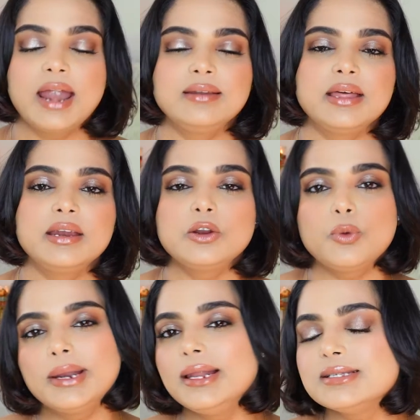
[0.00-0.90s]
And then it
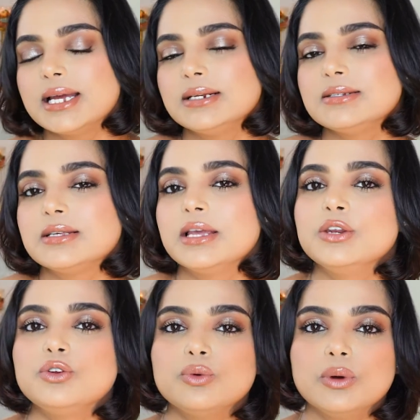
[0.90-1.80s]
quickly settles
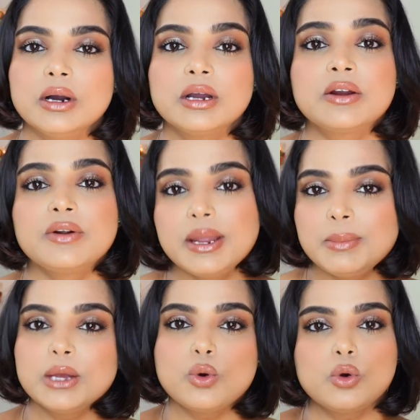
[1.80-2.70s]
into a
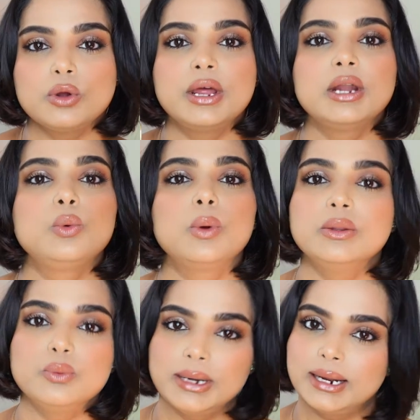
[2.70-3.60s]
creamy coconut
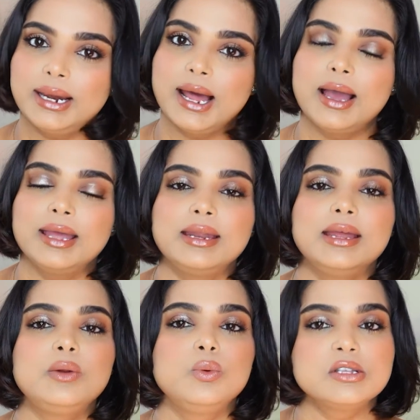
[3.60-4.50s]
with vanilla in
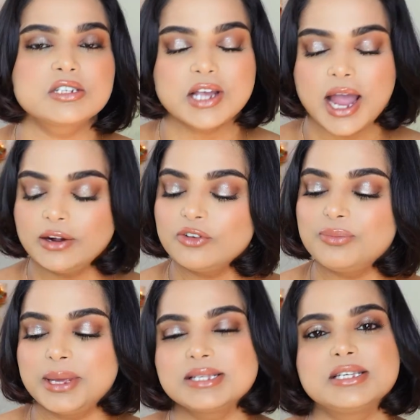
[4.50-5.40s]
it, which kind of
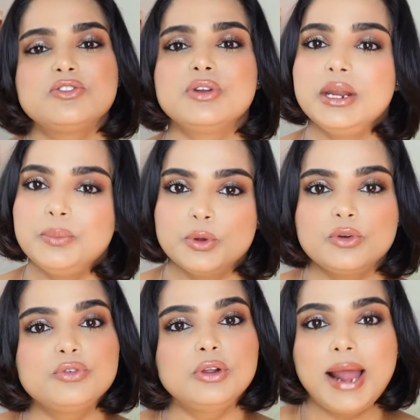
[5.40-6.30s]
makes it really
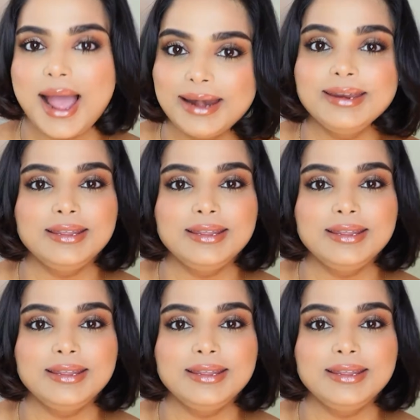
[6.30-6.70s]
beautiful and